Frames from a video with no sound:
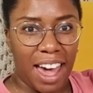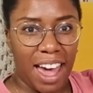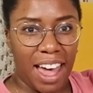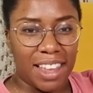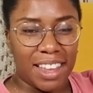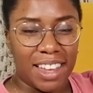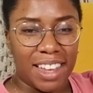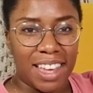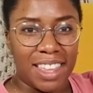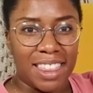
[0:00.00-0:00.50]

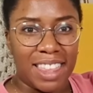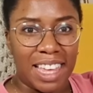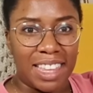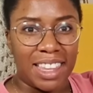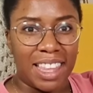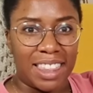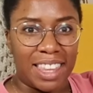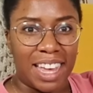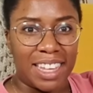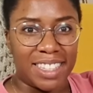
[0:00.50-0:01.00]
And then I think
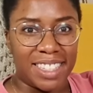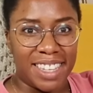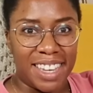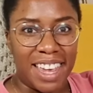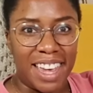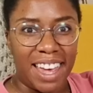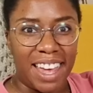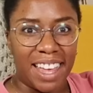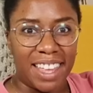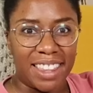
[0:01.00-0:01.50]
that that's
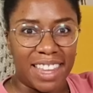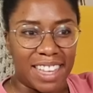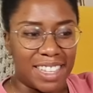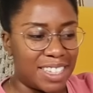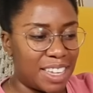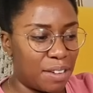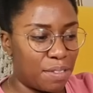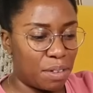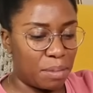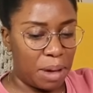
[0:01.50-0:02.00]
it.
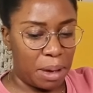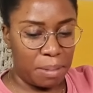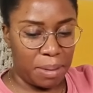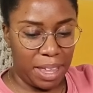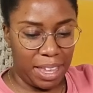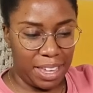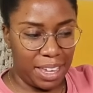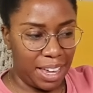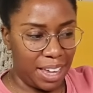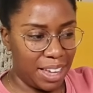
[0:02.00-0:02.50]
That's it for my
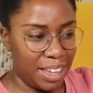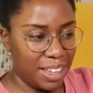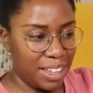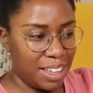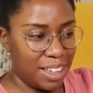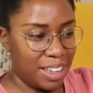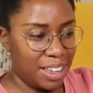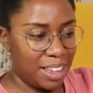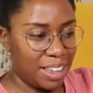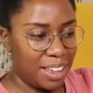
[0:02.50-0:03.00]
blanket.
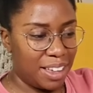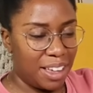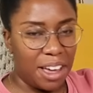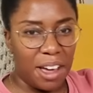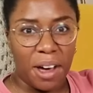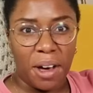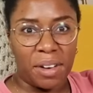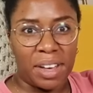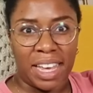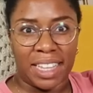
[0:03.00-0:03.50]

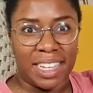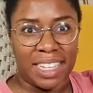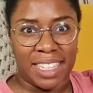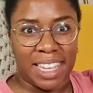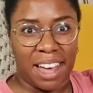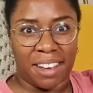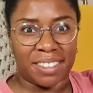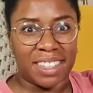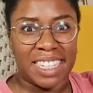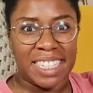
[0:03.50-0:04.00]
Okay, let's
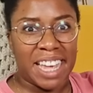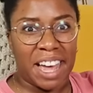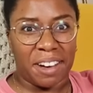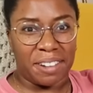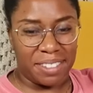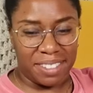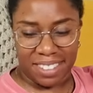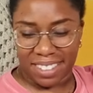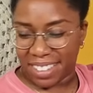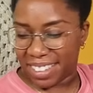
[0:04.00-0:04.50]
count, let's count.